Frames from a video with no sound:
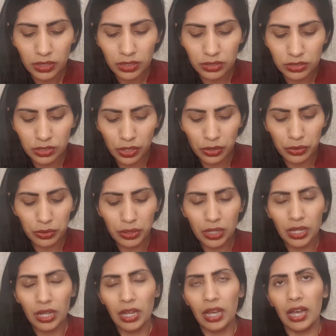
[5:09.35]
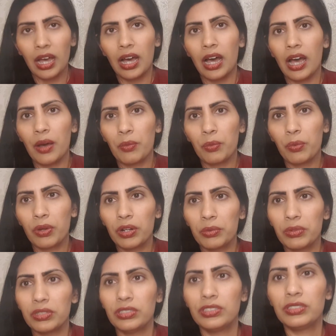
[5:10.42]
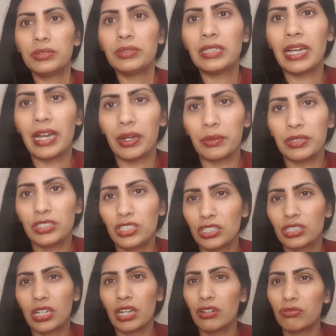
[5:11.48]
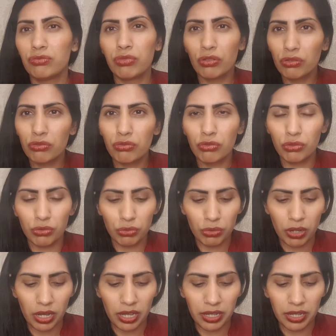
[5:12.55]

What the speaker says: So what I want to do now is just kind of run through